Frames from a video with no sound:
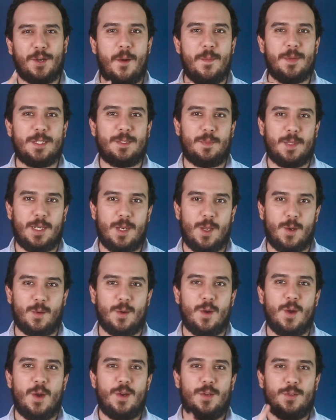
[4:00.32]
comments
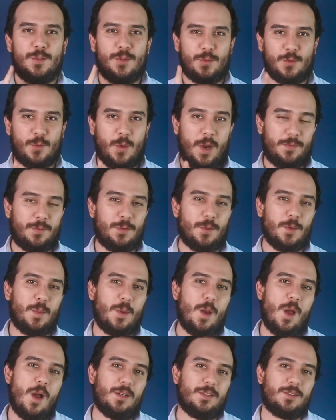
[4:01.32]
below, subscribe to our
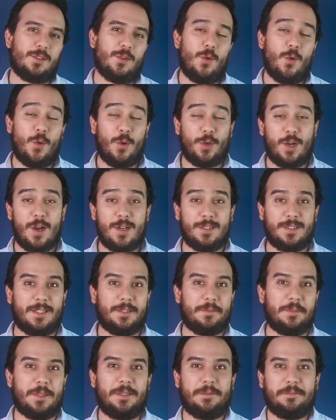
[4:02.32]
blog, or
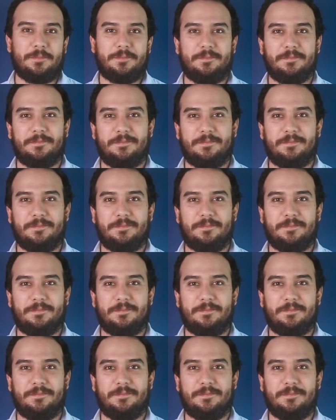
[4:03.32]
contact me.